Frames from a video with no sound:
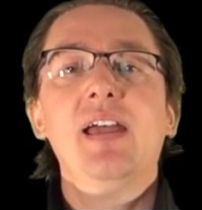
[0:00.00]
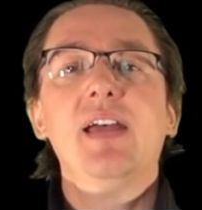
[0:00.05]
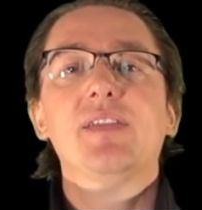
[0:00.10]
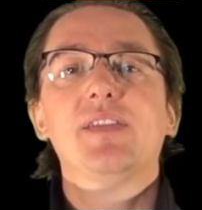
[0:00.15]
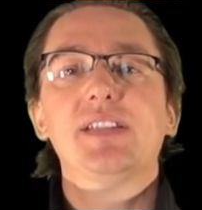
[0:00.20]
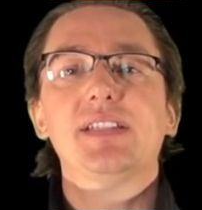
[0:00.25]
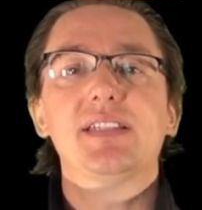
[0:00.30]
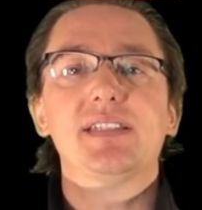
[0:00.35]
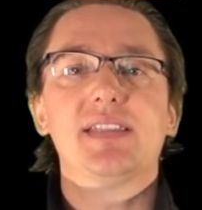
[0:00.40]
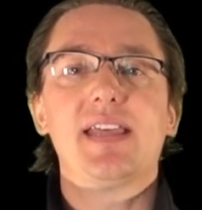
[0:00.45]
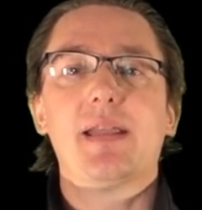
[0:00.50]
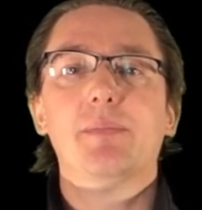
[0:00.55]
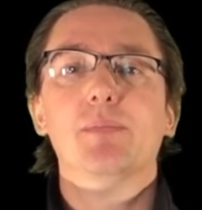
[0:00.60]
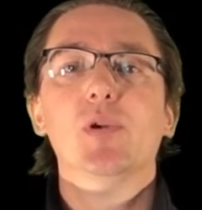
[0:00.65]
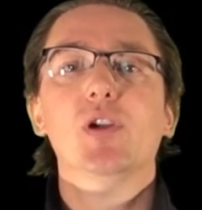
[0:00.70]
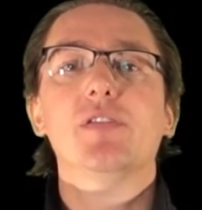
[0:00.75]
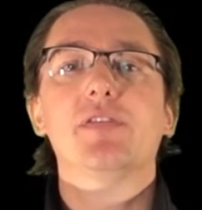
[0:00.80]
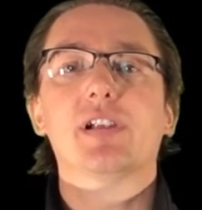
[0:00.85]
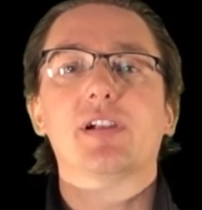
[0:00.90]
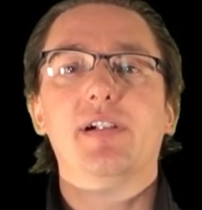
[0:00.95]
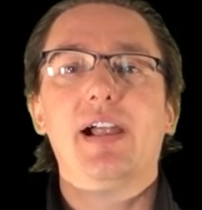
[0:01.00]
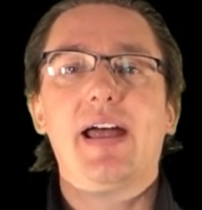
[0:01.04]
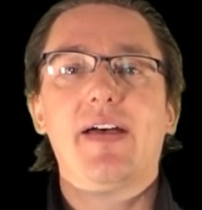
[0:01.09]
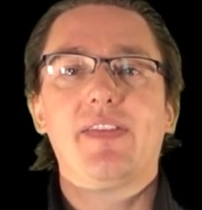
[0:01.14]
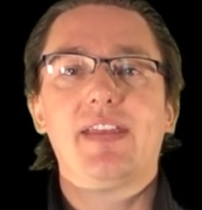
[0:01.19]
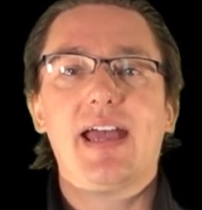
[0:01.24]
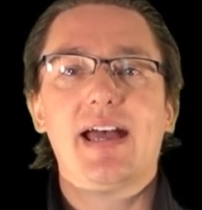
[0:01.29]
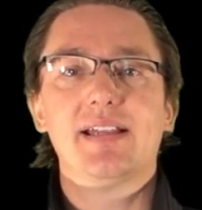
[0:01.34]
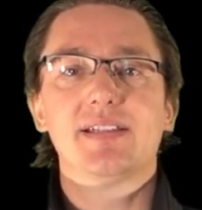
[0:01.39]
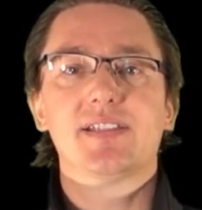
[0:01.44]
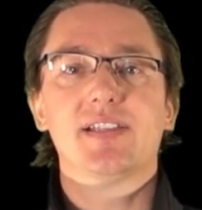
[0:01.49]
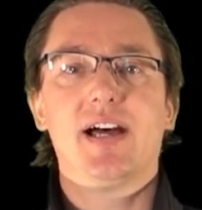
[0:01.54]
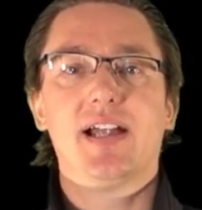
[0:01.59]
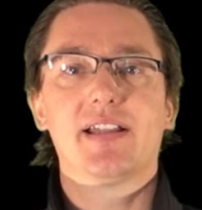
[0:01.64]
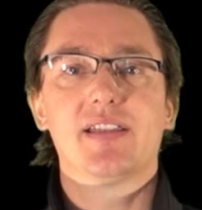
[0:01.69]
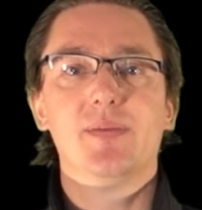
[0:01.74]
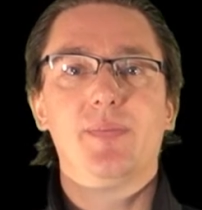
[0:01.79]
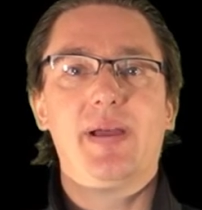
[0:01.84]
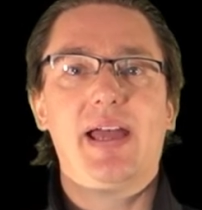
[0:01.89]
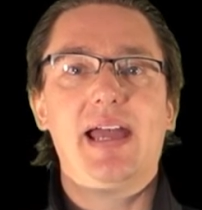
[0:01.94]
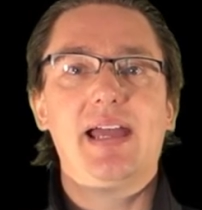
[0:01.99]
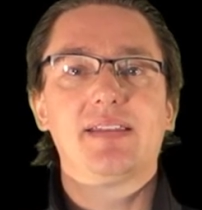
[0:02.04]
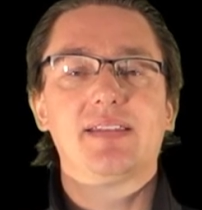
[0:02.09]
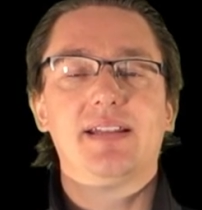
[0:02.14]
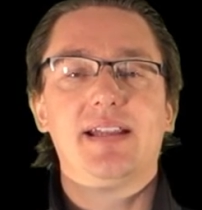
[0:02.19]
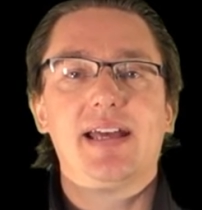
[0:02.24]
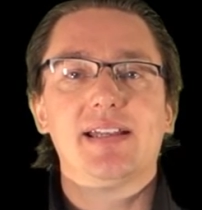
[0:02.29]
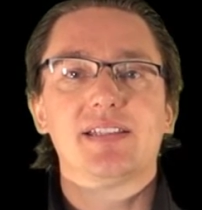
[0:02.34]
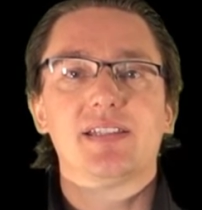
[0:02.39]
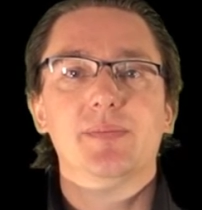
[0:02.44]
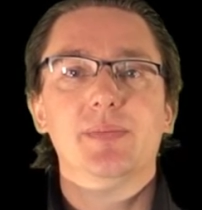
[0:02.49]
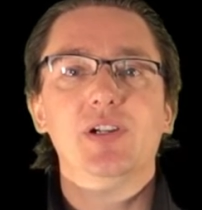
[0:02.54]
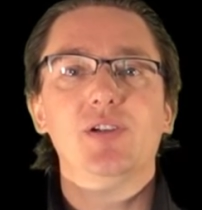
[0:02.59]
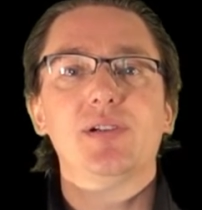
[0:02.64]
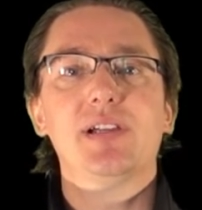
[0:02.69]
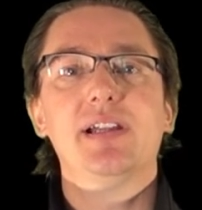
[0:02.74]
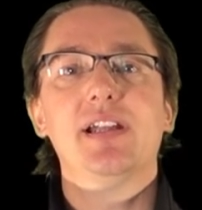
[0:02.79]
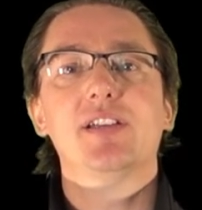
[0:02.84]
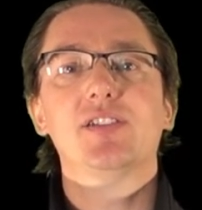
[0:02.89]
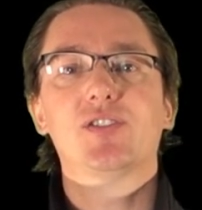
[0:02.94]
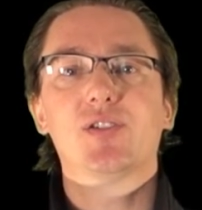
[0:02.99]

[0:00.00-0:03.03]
This is then moving around the outside of the bag that has the milk in it,